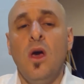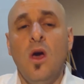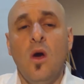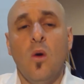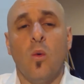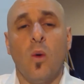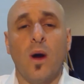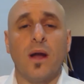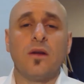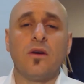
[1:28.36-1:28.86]

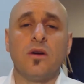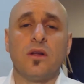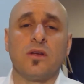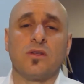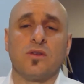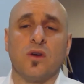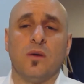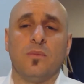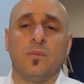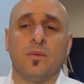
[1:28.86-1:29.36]
One good
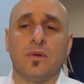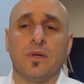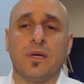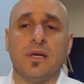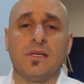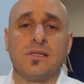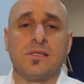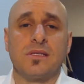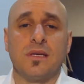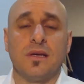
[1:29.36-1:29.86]
example
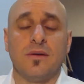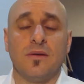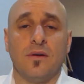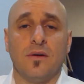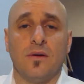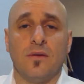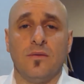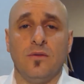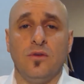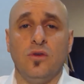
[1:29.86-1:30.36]
is
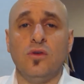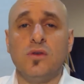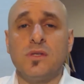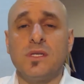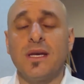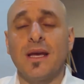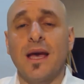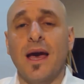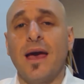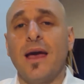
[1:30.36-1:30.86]

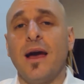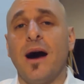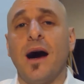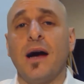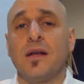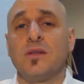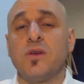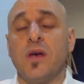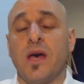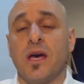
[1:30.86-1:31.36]
using
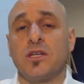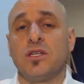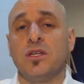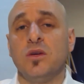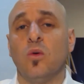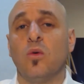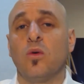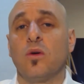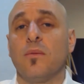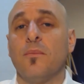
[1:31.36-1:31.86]
AI to
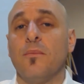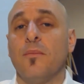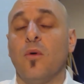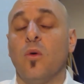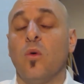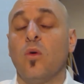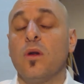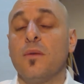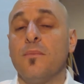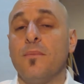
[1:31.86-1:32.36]
actually
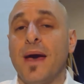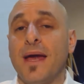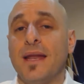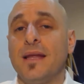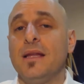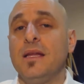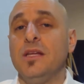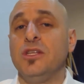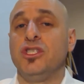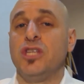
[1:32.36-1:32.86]

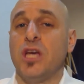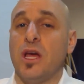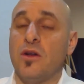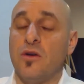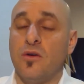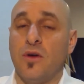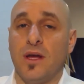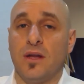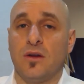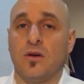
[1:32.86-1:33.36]
automatically
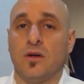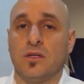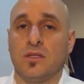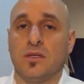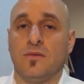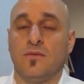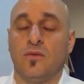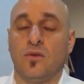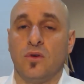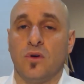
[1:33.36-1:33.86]
generate
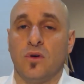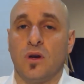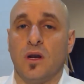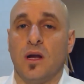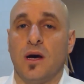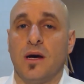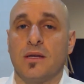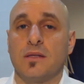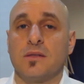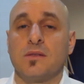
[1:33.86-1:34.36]
content for your
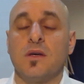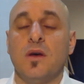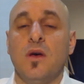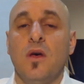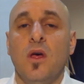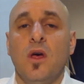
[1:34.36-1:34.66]
clients.